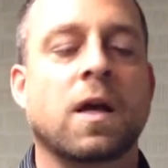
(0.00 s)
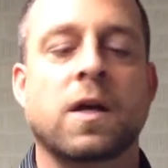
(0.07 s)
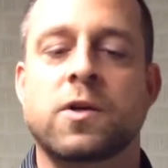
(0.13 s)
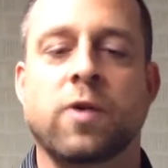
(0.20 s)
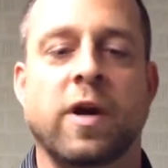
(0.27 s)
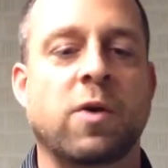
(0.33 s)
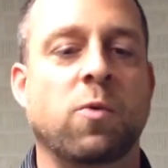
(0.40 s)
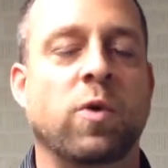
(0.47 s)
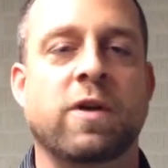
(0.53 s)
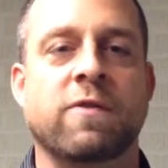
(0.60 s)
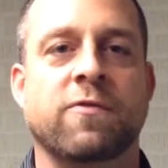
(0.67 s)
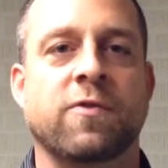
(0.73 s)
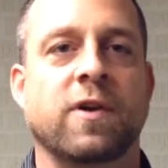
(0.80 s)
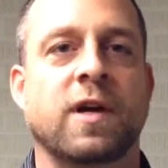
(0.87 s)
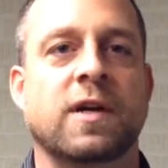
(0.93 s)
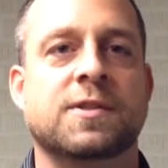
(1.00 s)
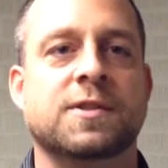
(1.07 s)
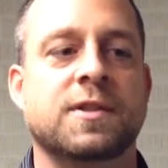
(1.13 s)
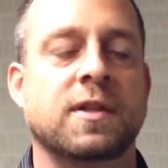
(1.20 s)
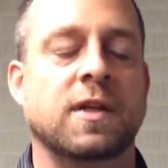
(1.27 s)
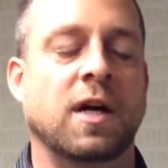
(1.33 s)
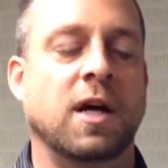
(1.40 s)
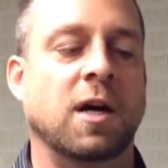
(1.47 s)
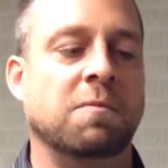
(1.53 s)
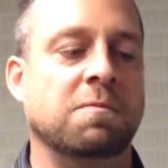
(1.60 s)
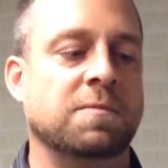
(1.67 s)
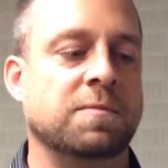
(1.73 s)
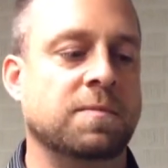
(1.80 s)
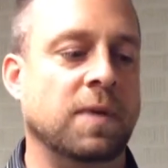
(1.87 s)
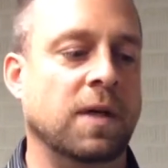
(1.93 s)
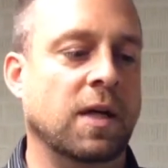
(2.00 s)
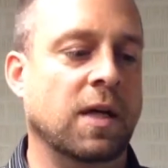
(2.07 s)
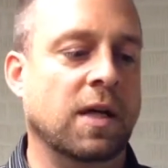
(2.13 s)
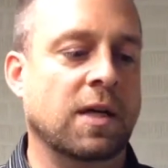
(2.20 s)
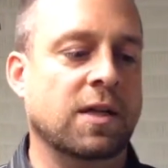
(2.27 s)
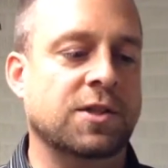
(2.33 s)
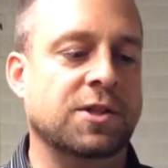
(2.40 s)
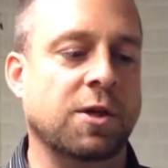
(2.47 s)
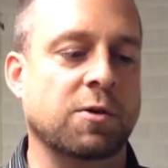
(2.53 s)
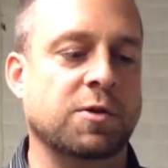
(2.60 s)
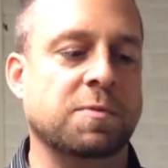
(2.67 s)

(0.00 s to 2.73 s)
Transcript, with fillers: Great win for us. Um, showed